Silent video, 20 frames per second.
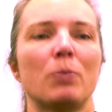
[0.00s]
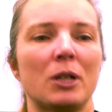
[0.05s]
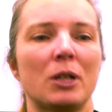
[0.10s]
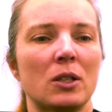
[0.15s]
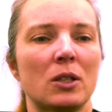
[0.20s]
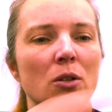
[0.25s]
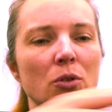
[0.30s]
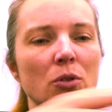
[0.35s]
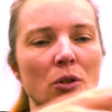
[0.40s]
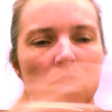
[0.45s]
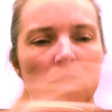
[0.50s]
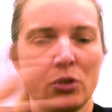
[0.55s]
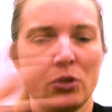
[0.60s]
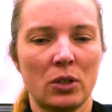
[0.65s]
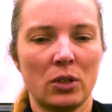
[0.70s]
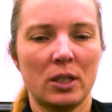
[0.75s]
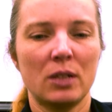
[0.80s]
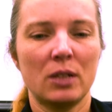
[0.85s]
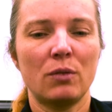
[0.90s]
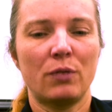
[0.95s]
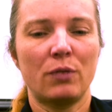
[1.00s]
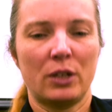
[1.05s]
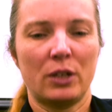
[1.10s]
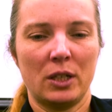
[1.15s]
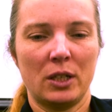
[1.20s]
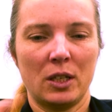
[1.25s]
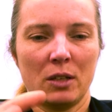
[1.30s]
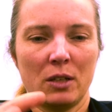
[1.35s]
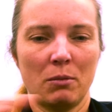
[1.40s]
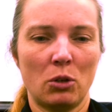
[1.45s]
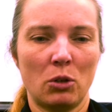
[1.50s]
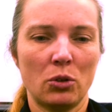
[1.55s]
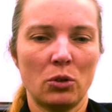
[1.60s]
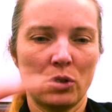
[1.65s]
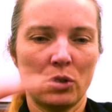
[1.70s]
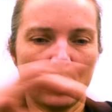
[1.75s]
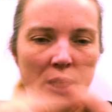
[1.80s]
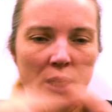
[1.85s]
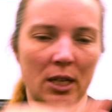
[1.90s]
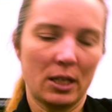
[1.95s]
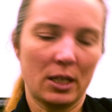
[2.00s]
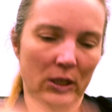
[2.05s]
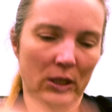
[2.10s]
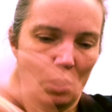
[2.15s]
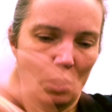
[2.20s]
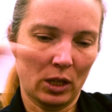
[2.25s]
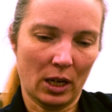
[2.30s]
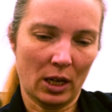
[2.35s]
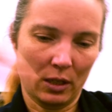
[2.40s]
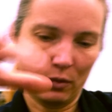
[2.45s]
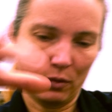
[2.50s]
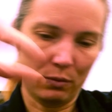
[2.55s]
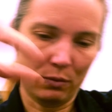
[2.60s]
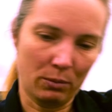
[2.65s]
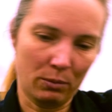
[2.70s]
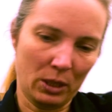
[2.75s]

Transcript: because those are all still very small scale and you kind of